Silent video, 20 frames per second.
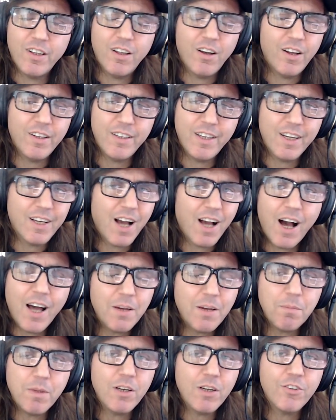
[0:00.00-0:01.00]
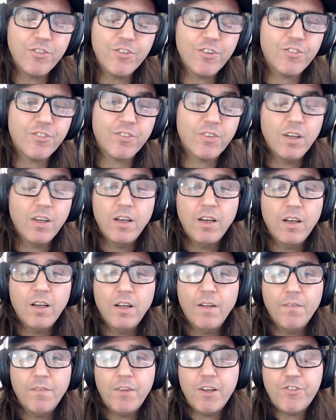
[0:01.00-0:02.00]
on the economy are just
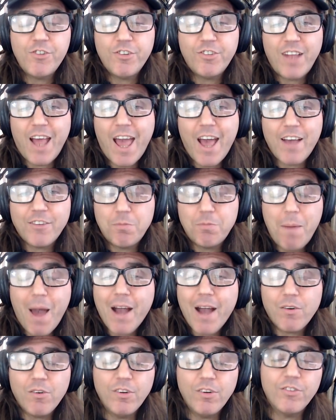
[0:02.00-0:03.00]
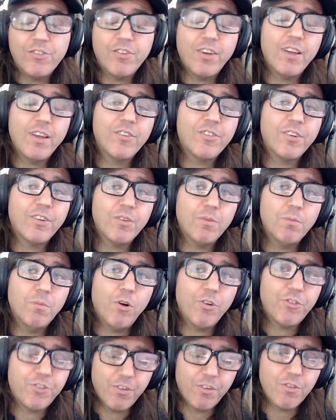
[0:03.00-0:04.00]
they're just ass backwards, as the
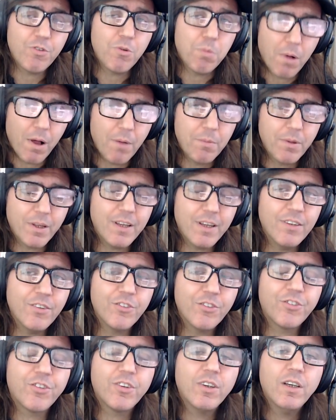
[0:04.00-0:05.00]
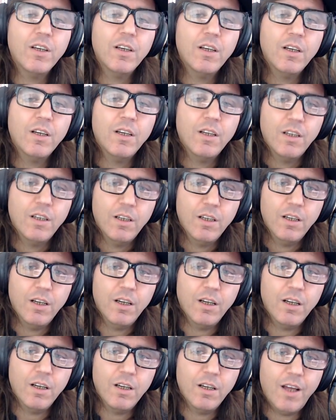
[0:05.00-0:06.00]
most of the Republicans
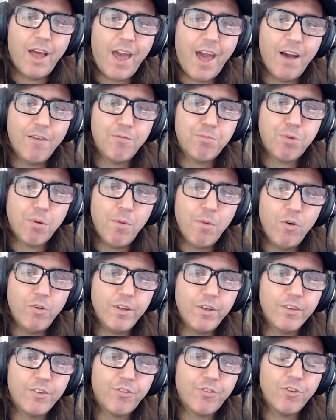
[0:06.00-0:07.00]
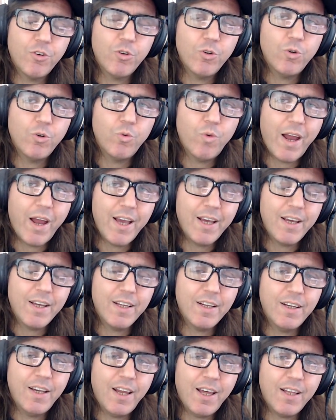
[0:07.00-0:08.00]
uh, have promoted through
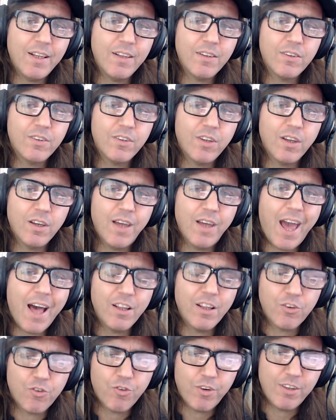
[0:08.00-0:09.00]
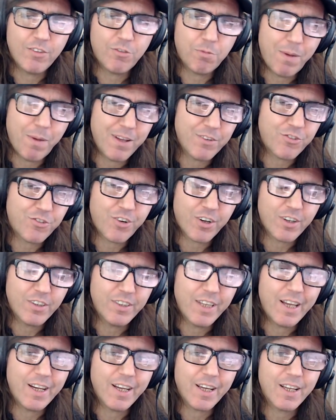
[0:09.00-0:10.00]
Reagan and uh, Alan Greenspan's trickle
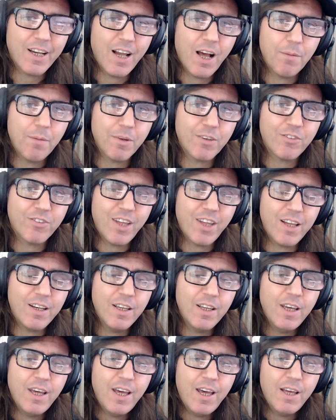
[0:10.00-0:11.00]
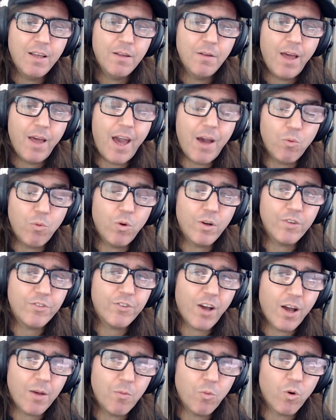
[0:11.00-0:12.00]
down economics that at one
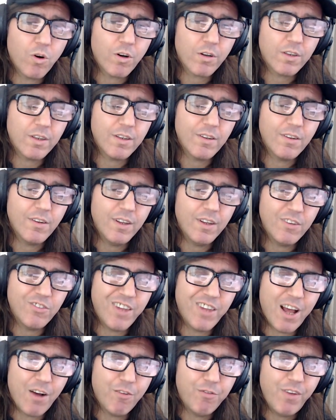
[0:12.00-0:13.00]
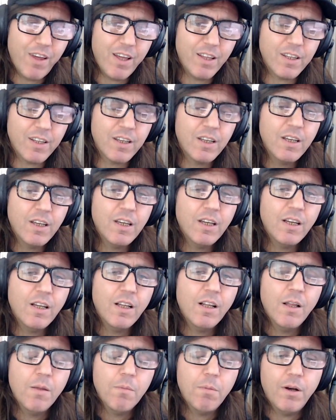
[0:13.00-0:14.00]
time worked and is now failing.
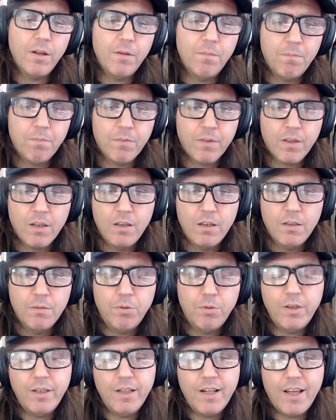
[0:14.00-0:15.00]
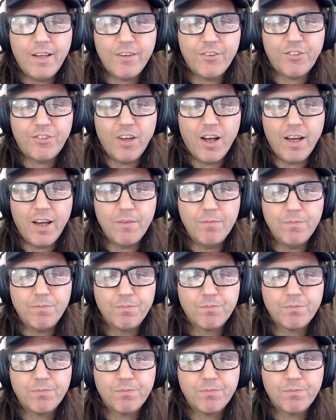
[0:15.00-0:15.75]
But putting that aside,